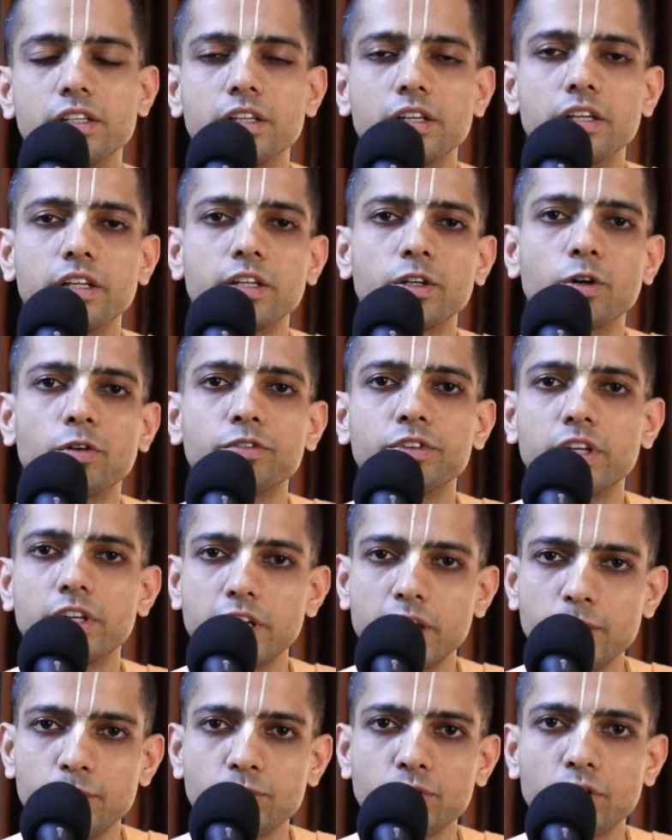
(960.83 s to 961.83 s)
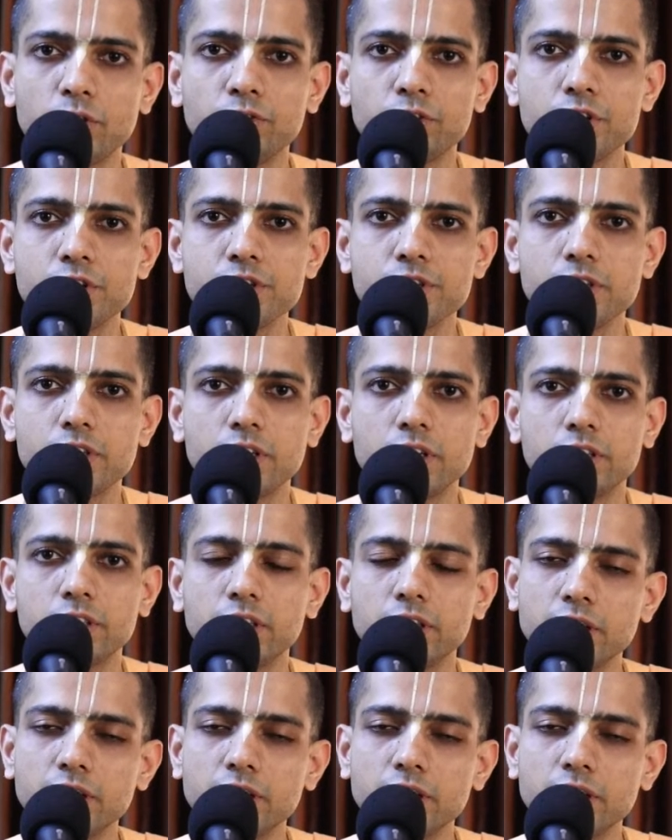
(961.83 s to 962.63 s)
hearing of the names of Krishna,